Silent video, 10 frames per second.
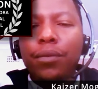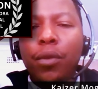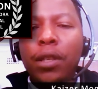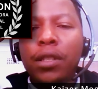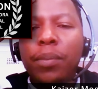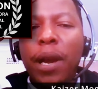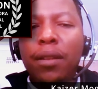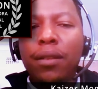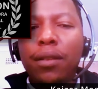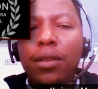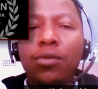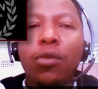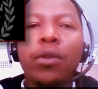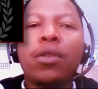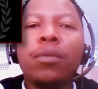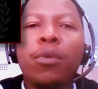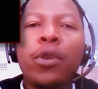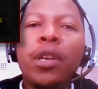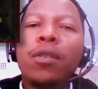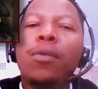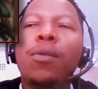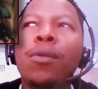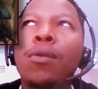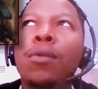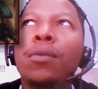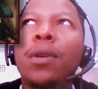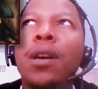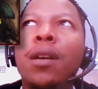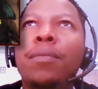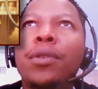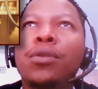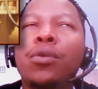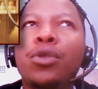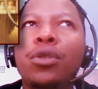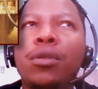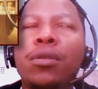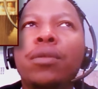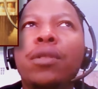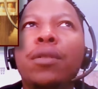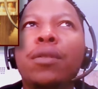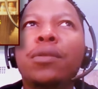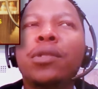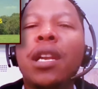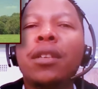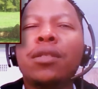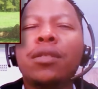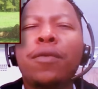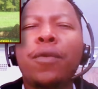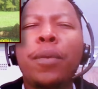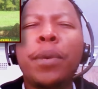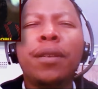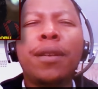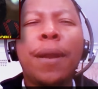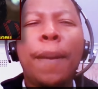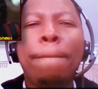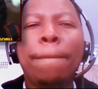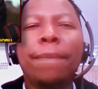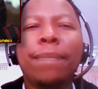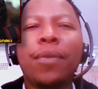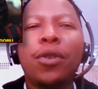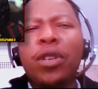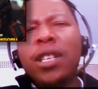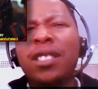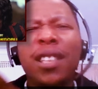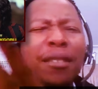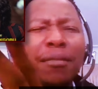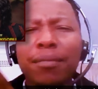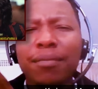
What inspired the story Good Mourning, or the social, you know, challenges of women? Or should I just like...